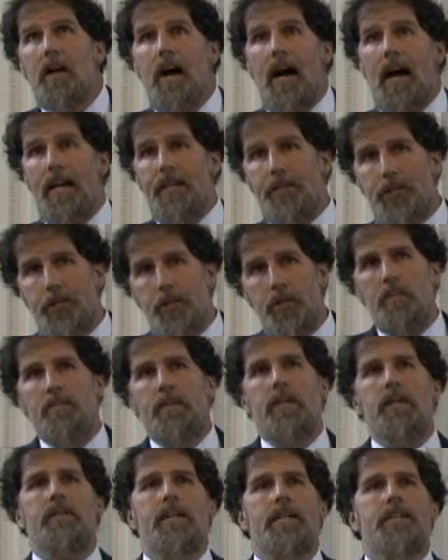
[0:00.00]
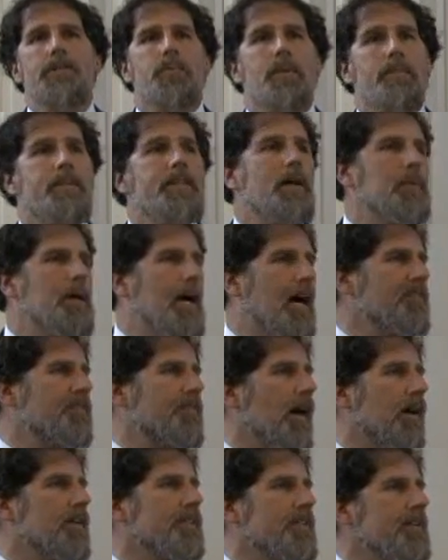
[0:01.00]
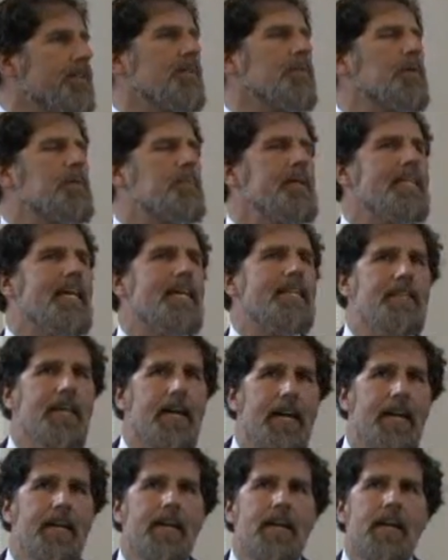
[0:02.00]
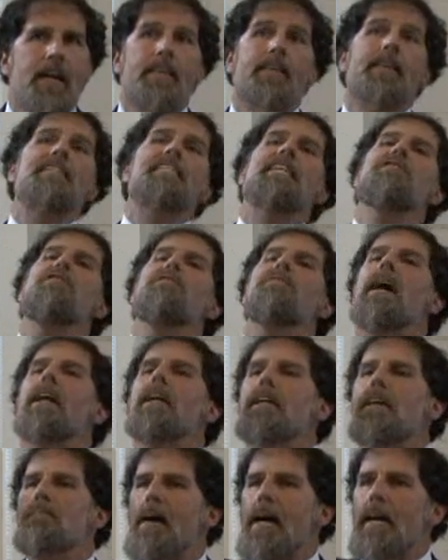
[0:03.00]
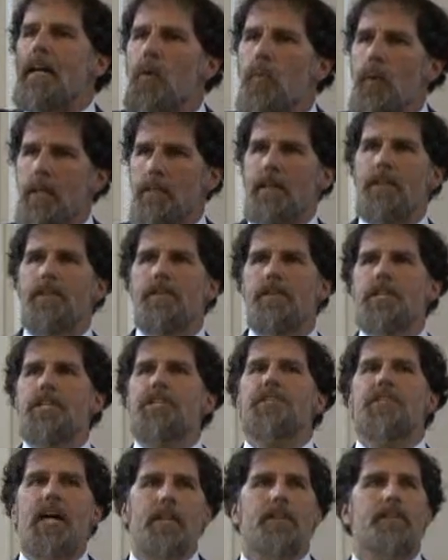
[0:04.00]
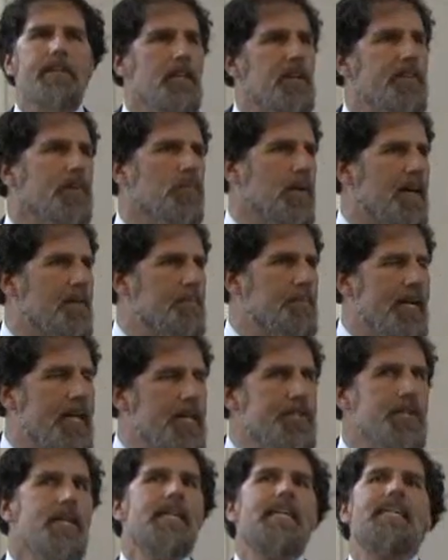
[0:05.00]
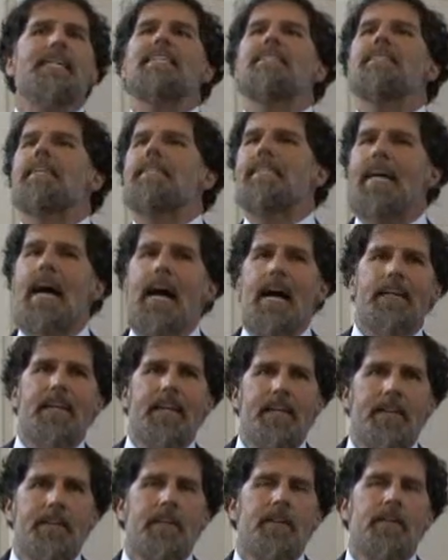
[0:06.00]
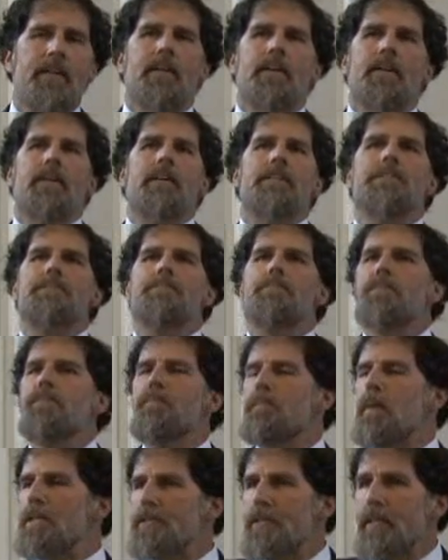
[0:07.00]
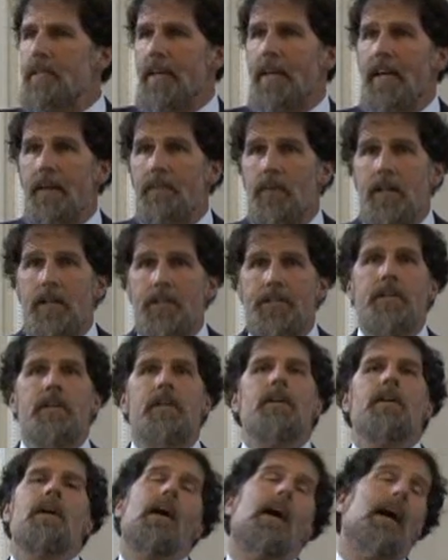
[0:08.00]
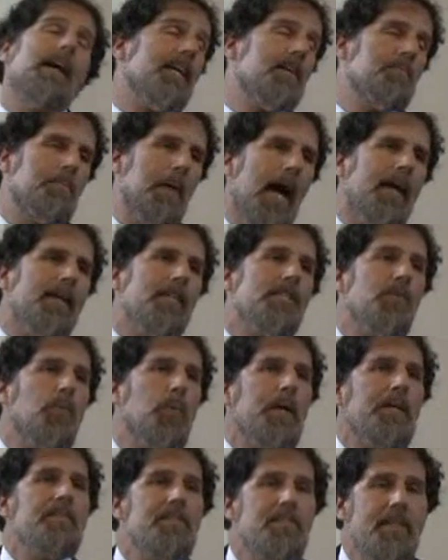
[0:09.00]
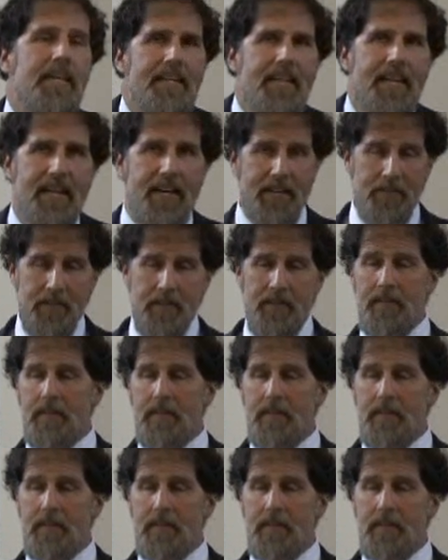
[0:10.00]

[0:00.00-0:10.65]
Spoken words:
had two middle-aged women that were out volunteering with me that day. They said, you've got to come back quickly. There's a settler here on the rampage. He's attacking. He's busting cameras. I get back as quickly as I can.